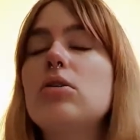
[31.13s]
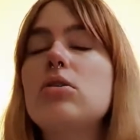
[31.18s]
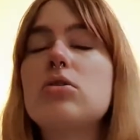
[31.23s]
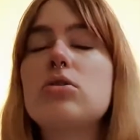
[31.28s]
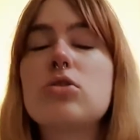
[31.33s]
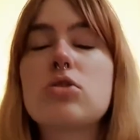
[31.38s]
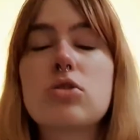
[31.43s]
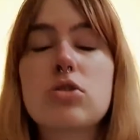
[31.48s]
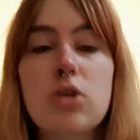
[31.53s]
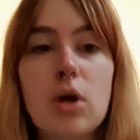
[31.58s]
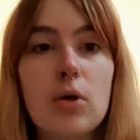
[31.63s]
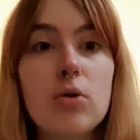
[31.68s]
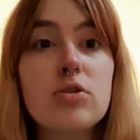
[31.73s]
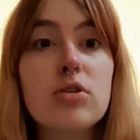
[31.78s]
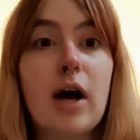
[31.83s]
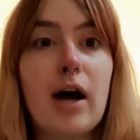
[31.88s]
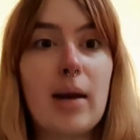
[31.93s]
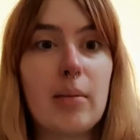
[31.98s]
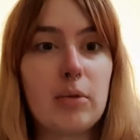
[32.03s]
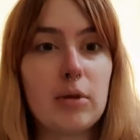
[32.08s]
so
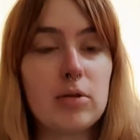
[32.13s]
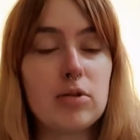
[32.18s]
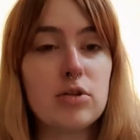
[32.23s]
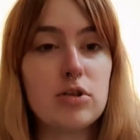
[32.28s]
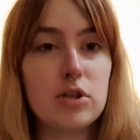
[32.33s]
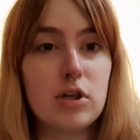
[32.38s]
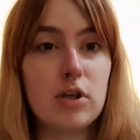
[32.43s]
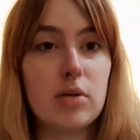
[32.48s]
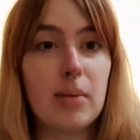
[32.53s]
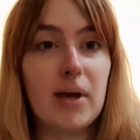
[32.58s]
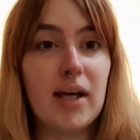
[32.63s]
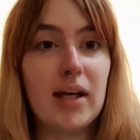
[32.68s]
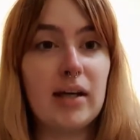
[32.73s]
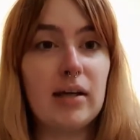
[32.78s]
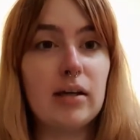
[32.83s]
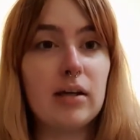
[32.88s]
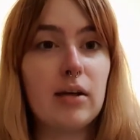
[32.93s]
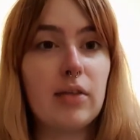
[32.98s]
time consuming